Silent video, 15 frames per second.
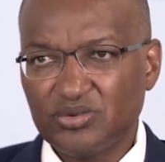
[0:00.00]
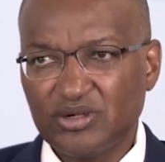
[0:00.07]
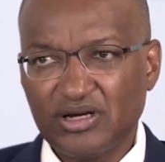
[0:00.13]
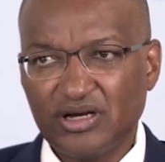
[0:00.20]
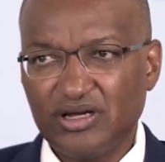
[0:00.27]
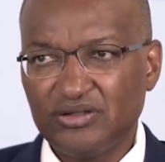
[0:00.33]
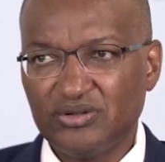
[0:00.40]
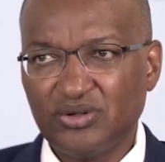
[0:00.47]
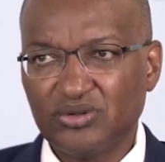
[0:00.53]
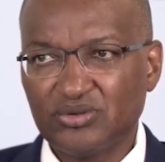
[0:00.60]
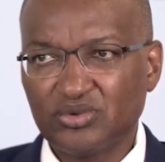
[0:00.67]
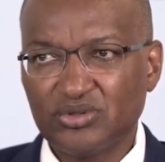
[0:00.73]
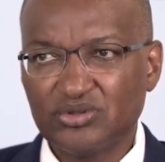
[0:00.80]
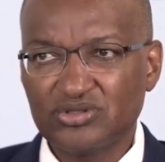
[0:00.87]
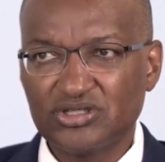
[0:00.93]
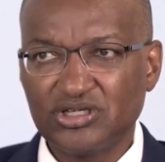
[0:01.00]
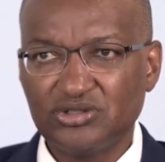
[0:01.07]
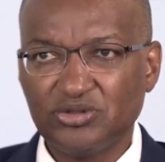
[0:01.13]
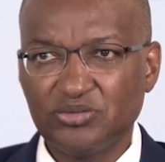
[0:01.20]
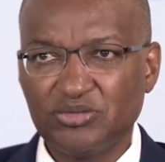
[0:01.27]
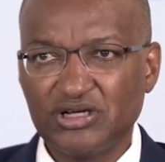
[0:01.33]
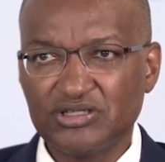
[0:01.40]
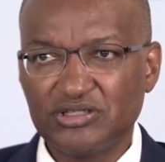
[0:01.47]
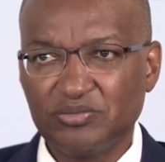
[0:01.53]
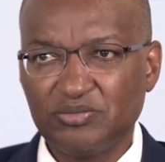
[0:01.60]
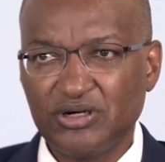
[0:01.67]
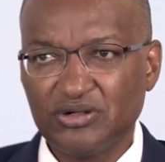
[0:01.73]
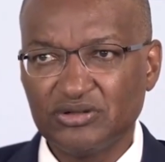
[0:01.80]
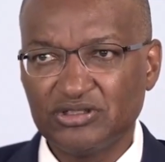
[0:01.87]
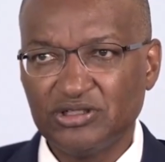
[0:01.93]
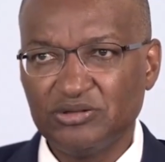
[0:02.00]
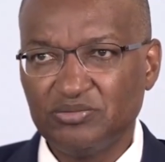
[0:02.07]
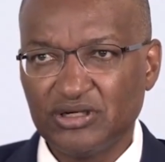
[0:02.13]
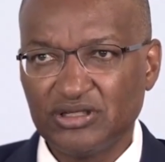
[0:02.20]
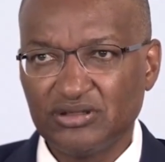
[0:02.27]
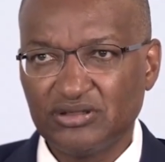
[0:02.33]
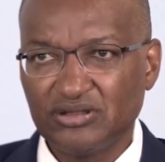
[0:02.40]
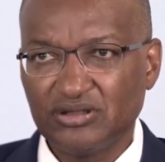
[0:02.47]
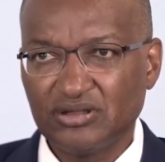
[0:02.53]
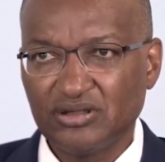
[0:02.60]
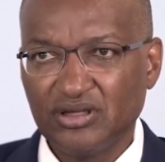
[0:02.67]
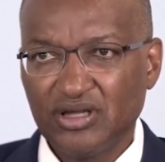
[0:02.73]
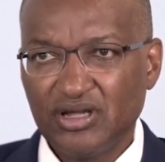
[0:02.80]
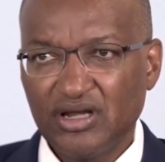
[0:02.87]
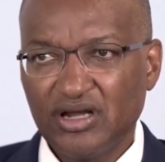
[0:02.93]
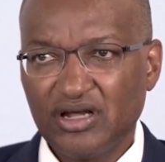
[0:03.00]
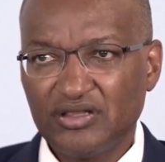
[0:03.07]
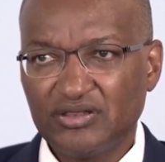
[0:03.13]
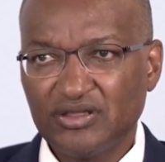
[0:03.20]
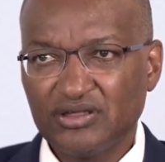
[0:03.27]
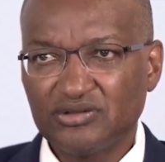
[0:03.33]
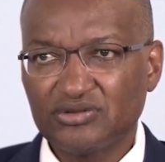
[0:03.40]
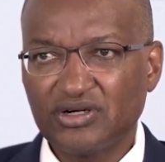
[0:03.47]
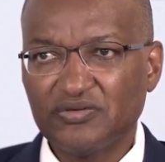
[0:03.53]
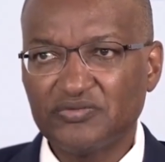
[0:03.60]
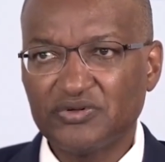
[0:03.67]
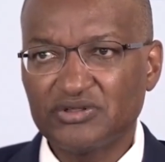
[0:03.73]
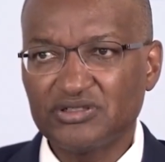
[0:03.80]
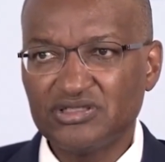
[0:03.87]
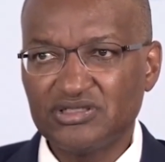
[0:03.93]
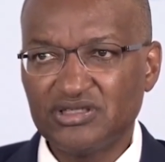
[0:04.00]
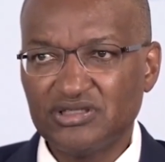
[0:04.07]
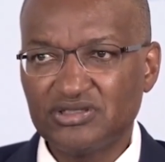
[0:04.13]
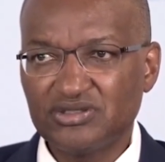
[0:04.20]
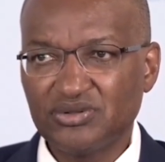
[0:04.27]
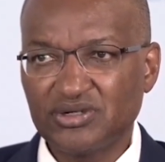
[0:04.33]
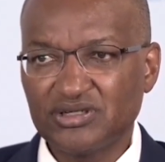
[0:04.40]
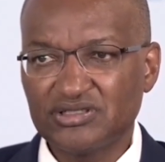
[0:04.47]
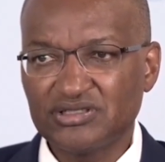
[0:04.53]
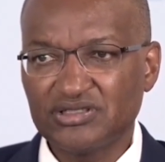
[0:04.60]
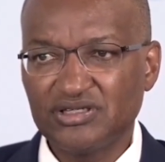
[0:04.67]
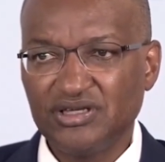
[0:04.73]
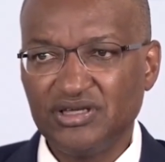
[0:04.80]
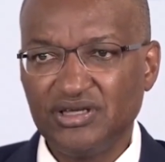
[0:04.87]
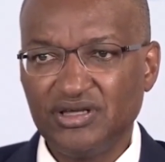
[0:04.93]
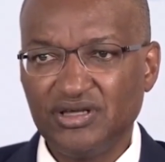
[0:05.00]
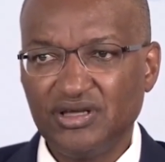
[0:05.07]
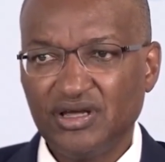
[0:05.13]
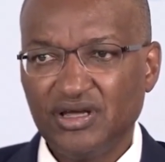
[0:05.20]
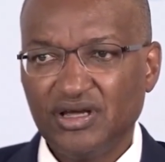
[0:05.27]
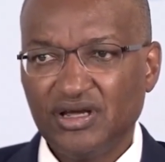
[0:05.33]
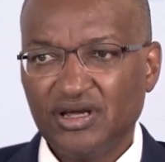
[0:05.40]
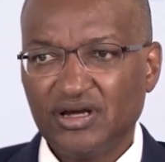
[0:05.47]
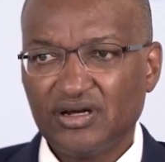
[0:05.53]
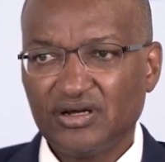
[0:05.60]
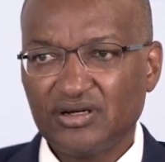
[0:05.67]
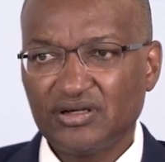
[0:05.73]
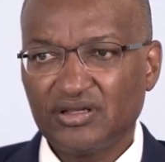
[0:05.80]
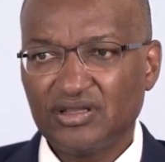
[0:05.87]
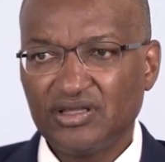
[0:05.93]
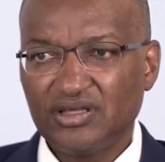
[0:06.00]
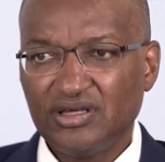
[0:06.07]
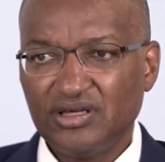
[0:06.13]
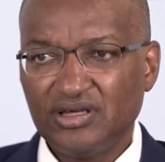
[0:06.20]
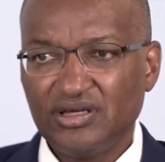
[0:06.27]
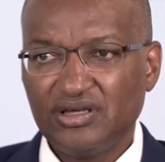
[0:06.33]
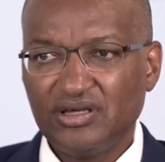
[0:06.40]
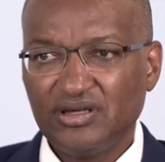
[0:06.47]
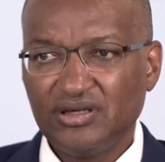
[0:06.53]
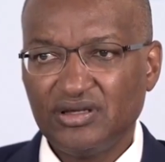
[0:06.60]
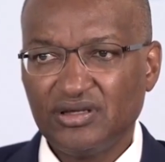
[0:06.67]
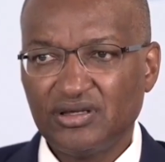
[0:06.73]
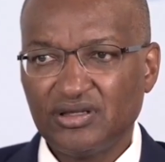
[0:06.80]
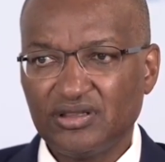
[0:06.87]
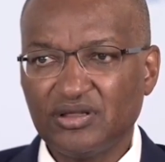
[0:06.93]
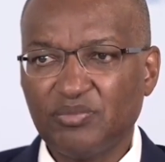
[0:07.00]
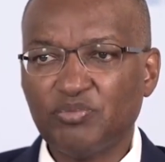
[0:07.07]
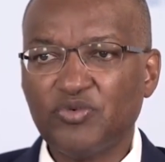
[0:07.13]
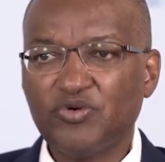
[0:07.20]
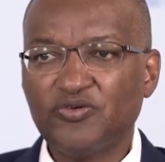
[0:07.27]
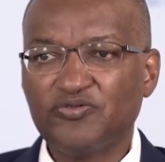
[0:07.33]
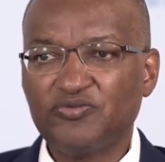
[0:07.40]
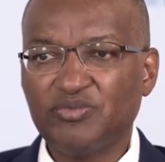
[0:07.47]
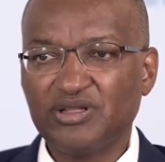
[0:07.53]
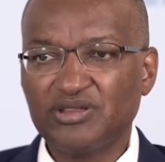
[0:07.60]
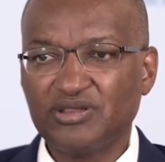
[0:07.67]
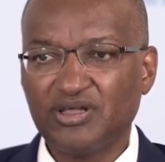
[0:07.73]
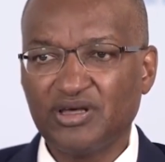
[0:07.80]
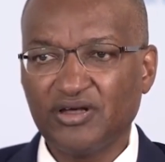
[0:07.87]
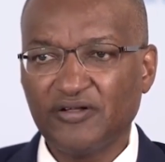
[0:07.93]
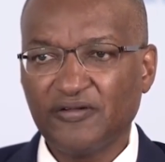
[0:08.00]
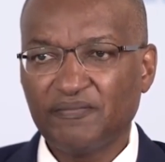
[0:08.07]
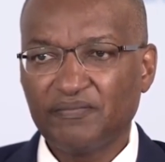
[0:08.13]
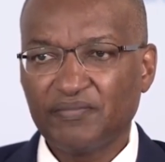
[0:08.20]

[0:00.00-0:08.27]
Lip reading: I don't want to say too much about it, but I think travel receipts, you can see the movement there,